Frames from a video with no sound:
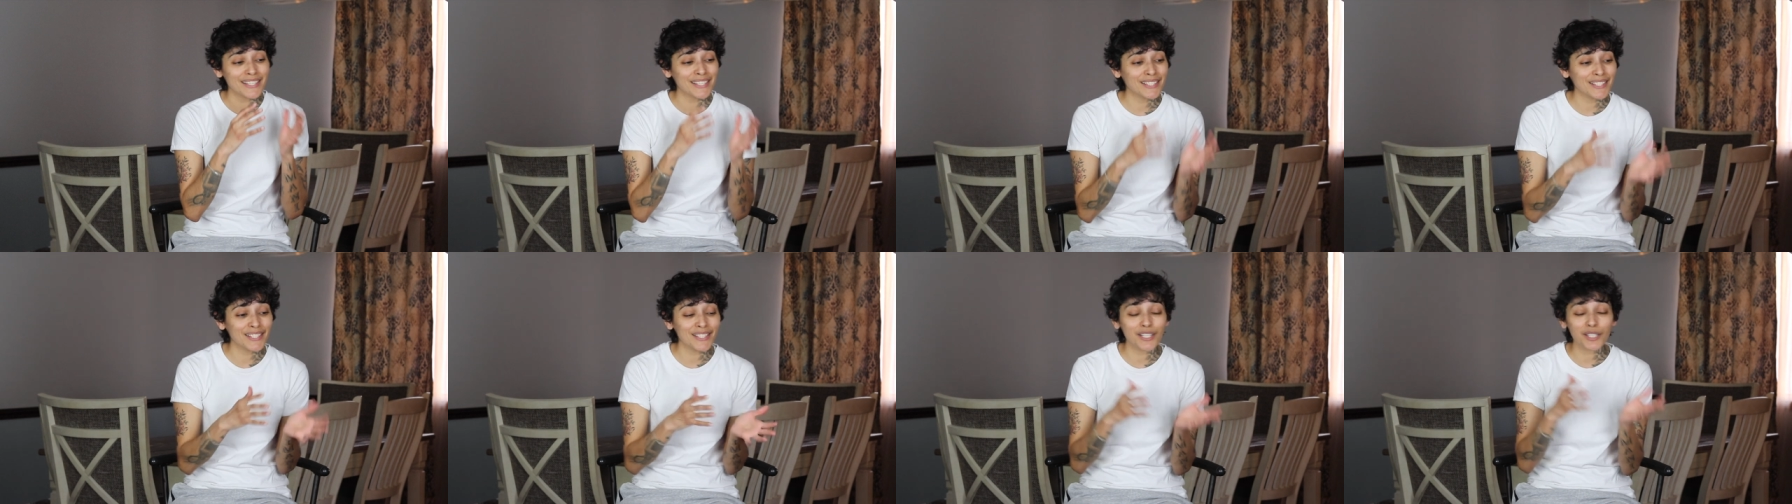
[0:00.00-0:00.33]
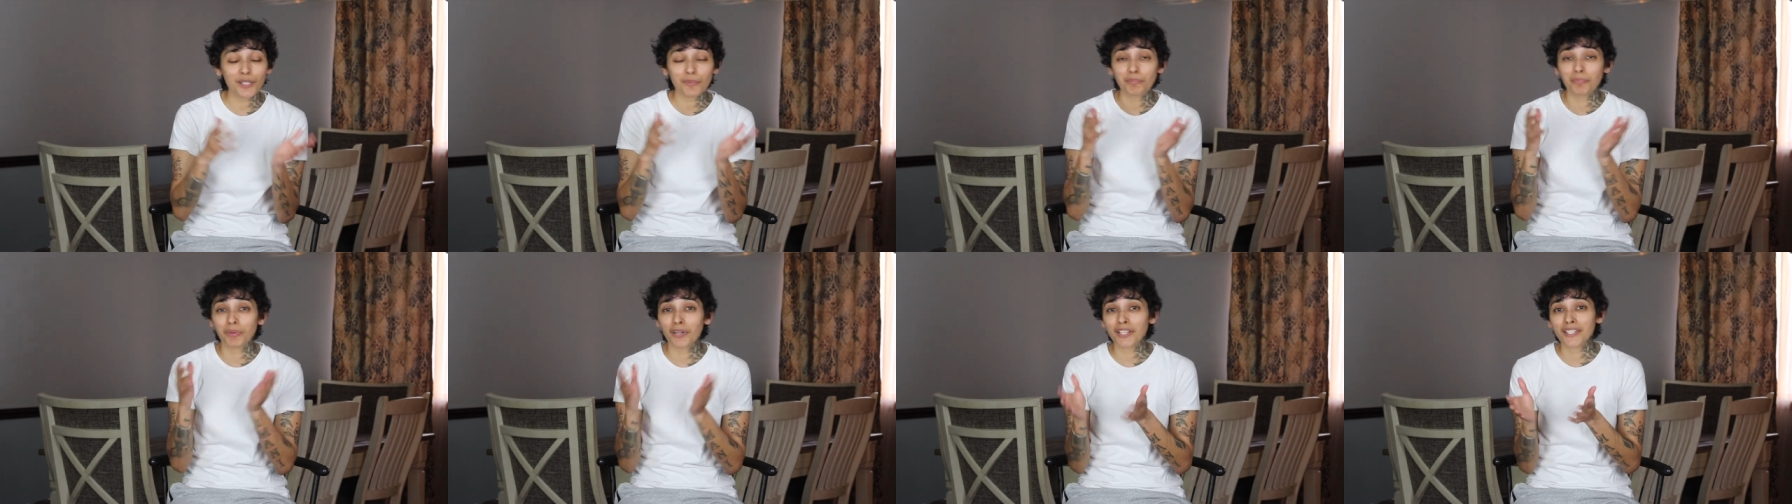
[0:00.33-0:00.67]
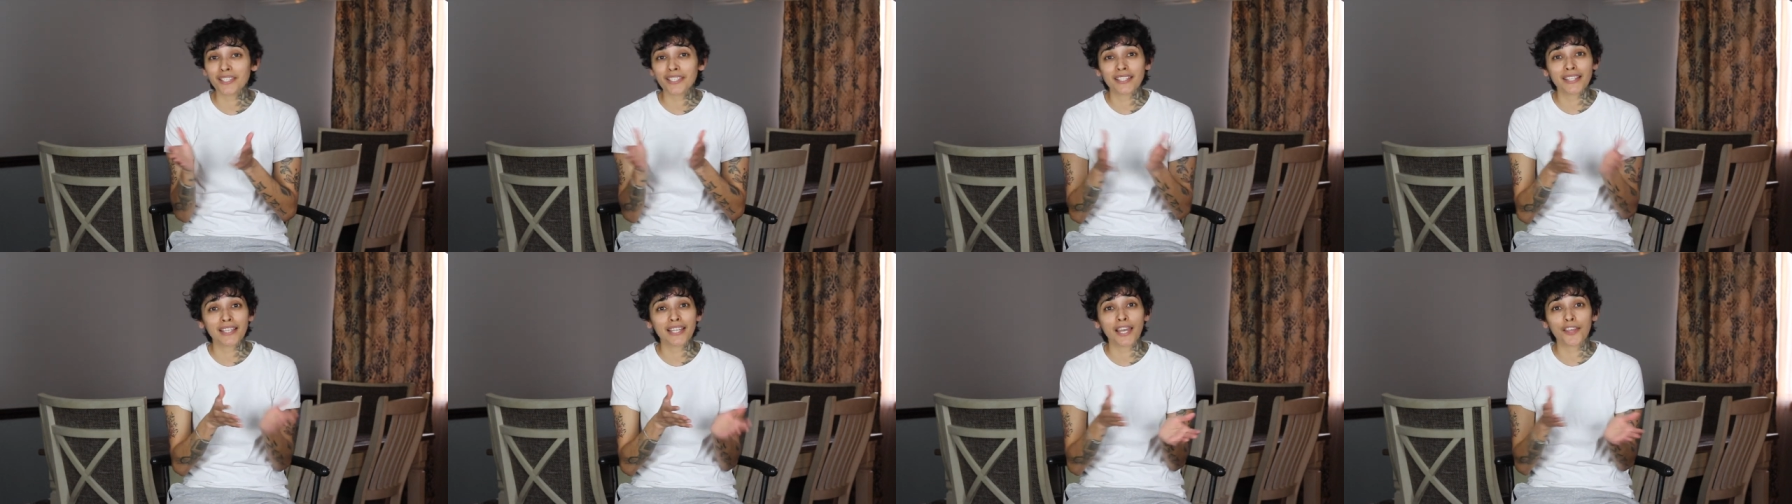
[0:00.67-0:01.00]
still
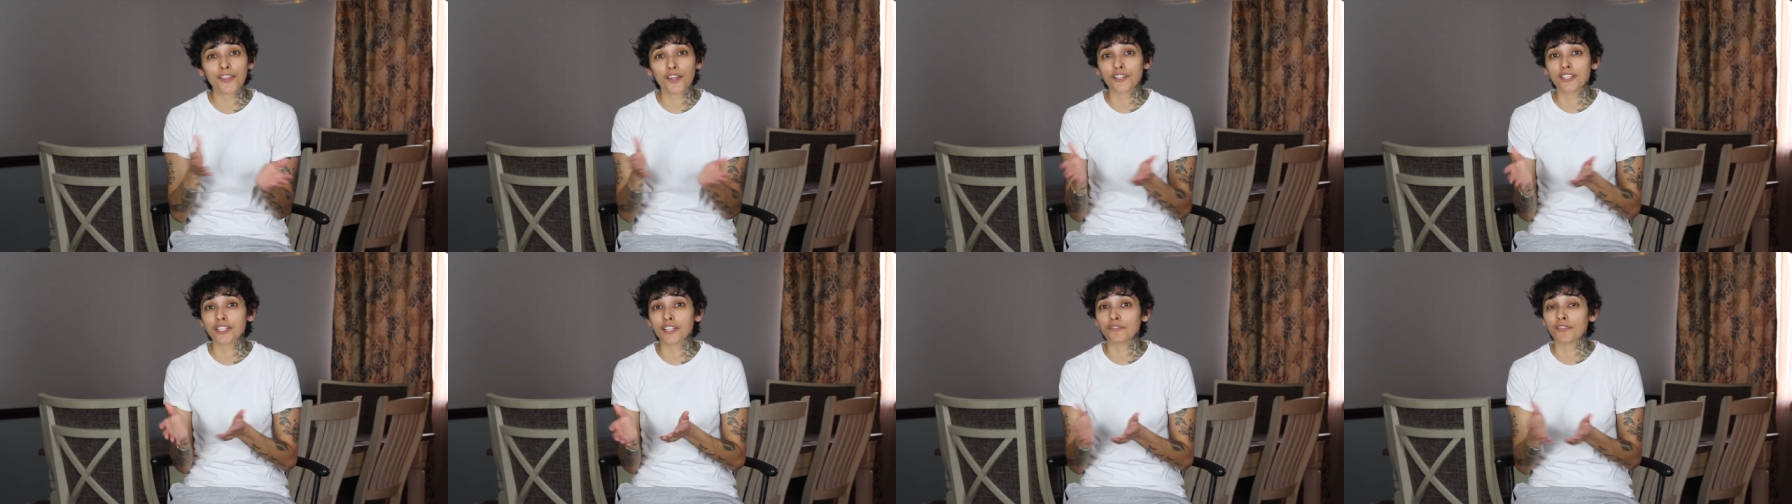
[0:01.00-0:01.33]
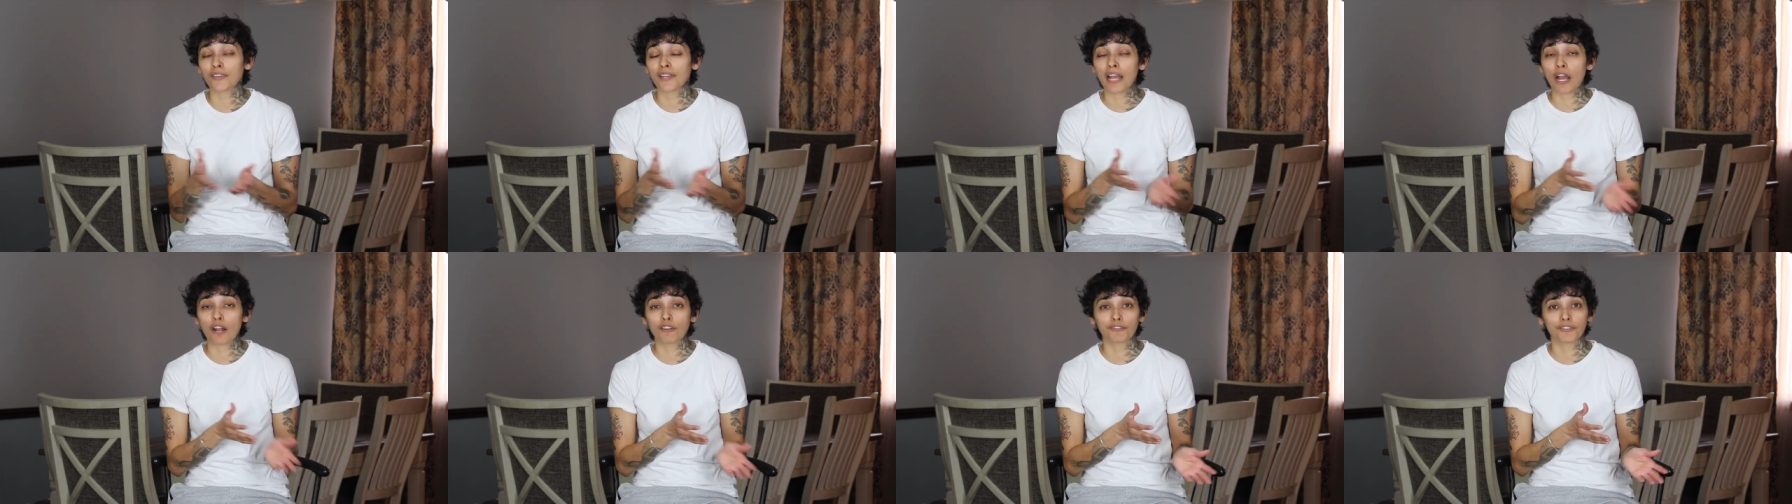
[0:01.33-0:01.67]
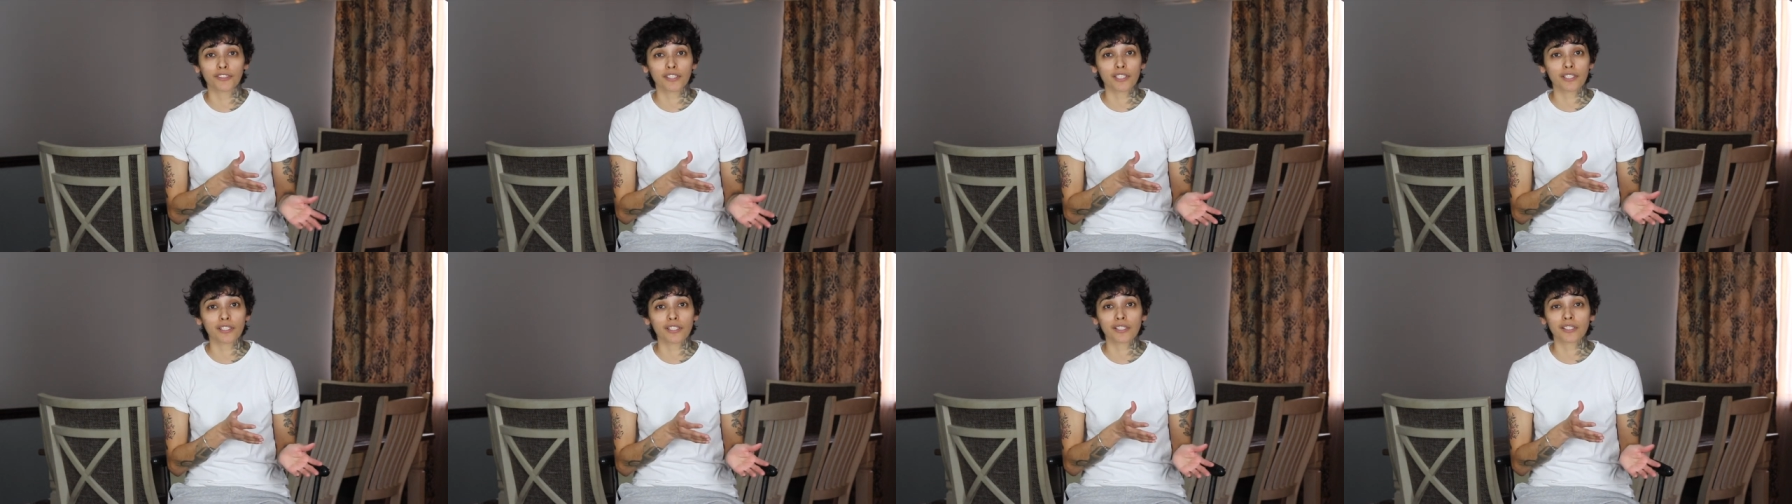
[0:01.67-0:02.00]
put together different
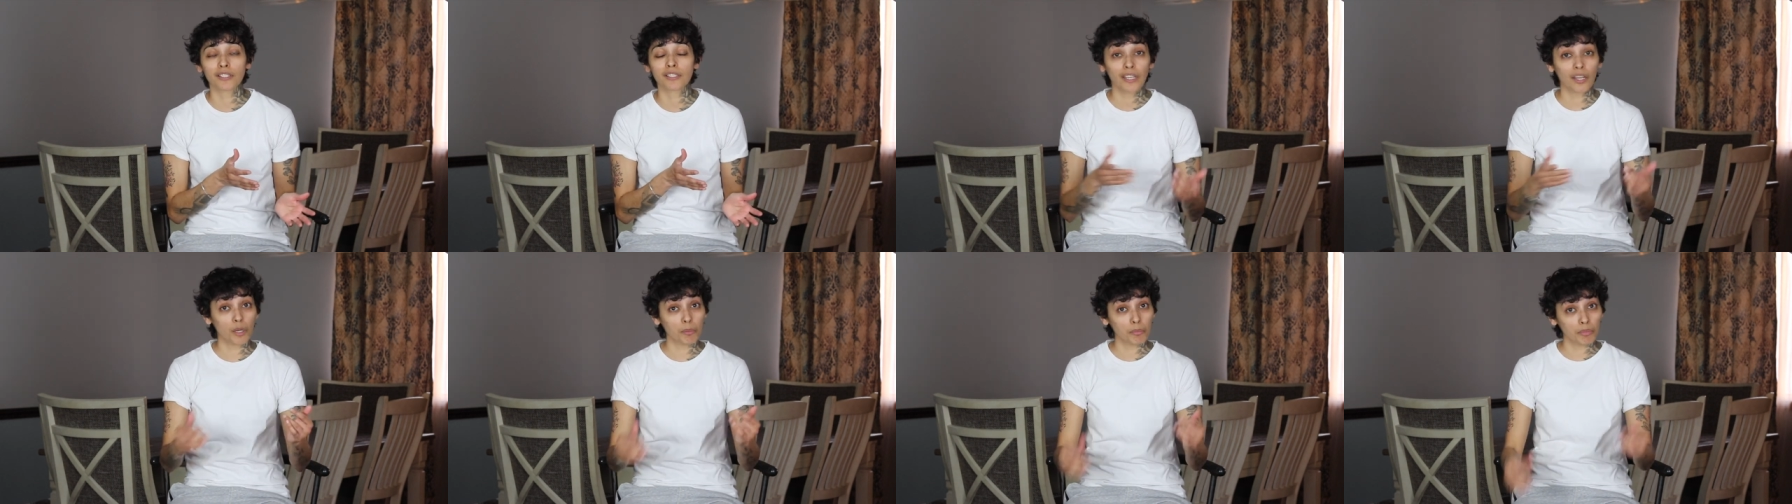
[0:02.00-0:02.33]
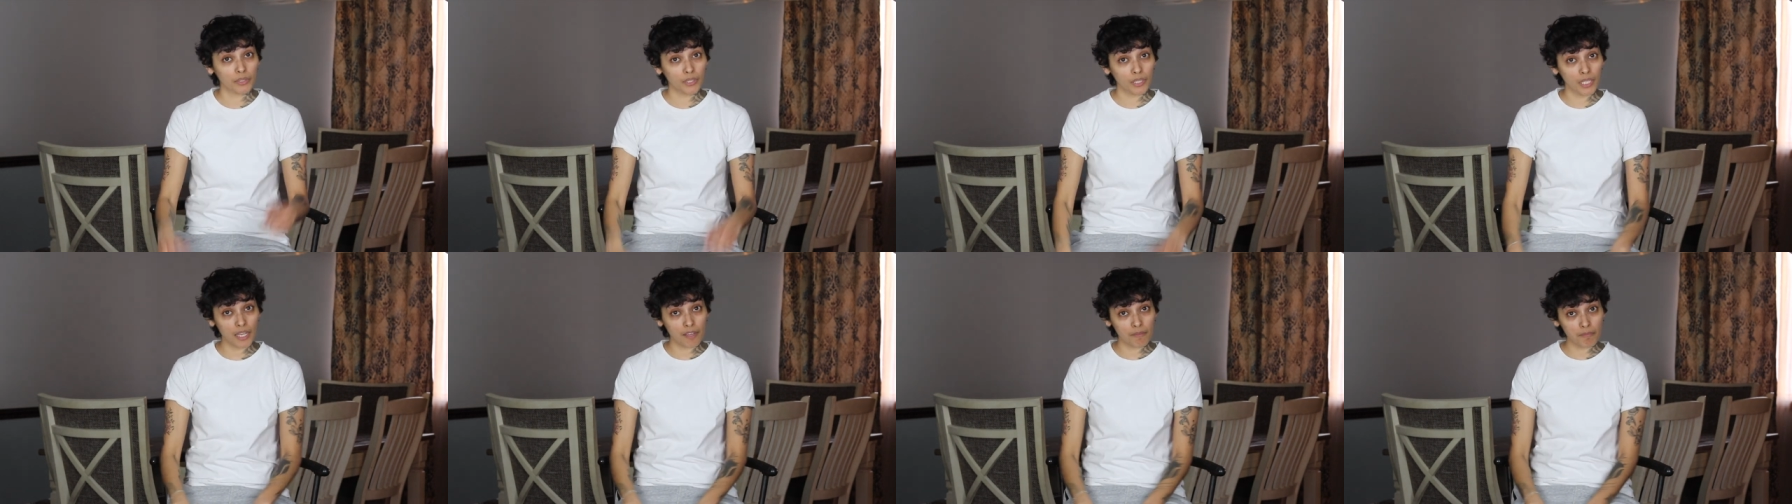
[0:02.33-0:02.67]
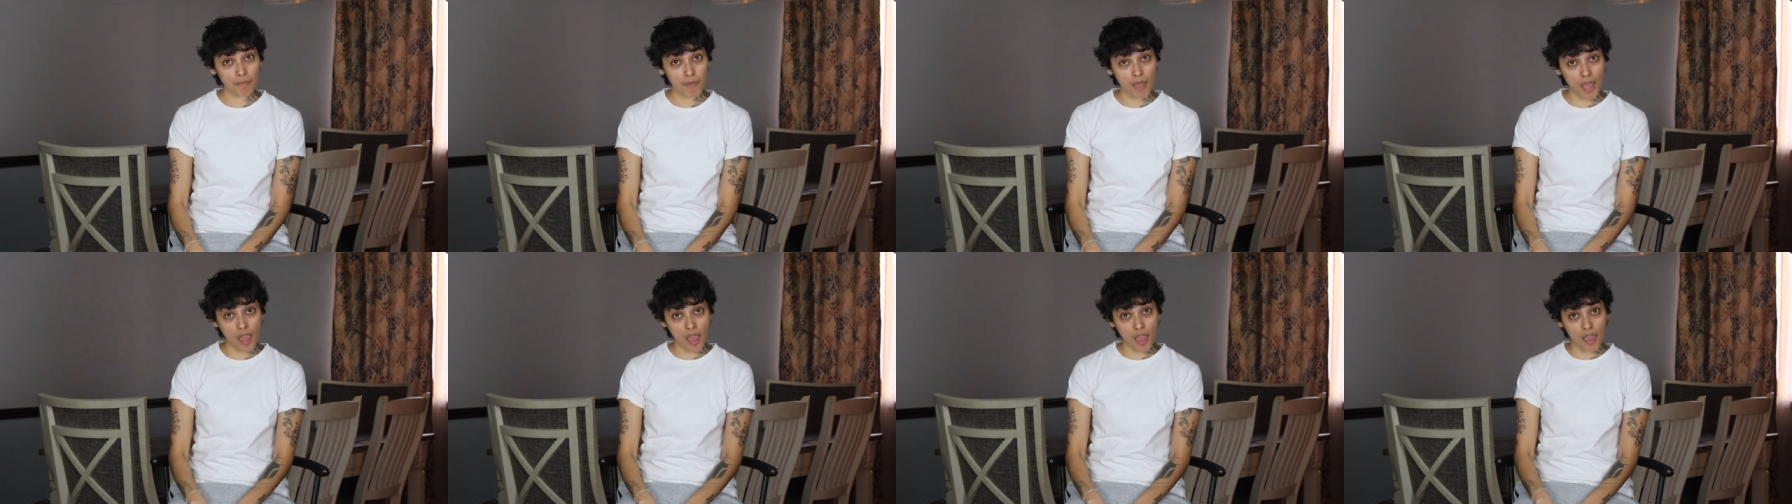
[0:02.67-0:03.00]
outfits. I don't
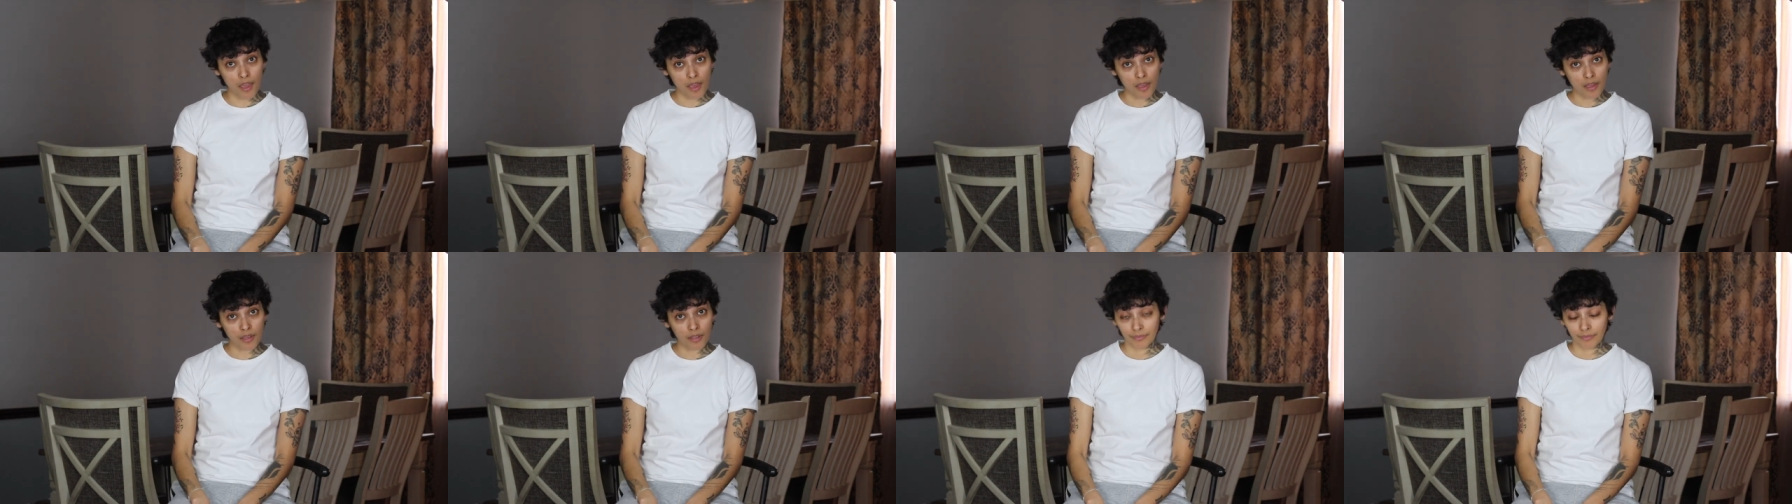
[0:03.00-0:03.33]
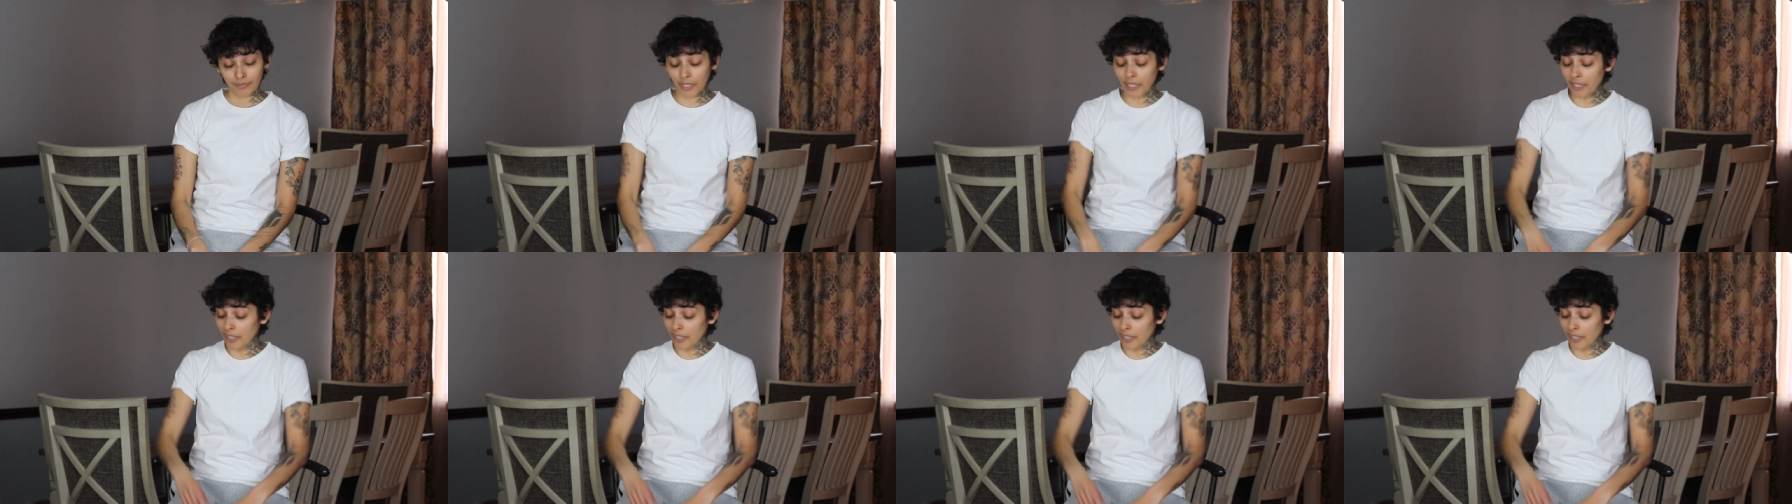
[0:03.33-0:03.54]
believe me.